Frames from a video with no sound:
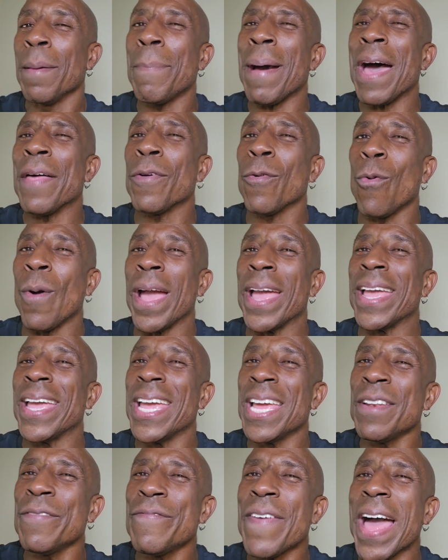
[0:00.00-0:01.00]
By the
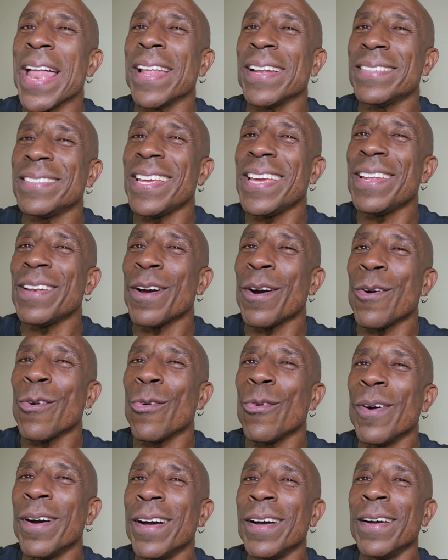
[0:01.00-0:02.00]
way, isn't
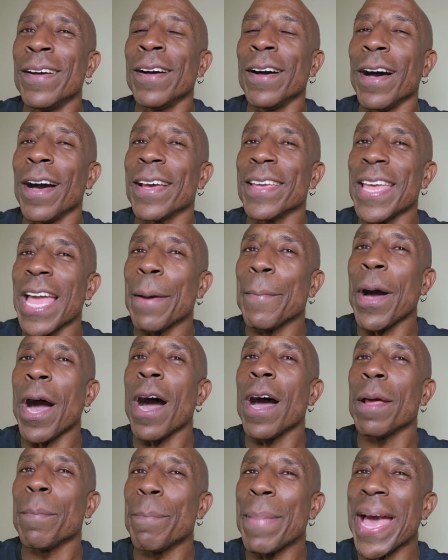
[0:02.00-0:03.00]
Valentino a
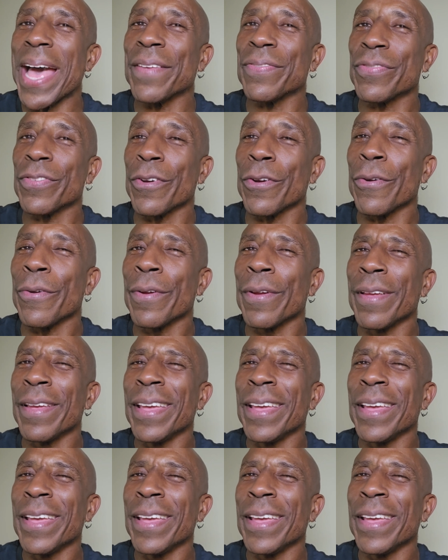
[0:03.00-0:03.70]
Yamaha ambassador?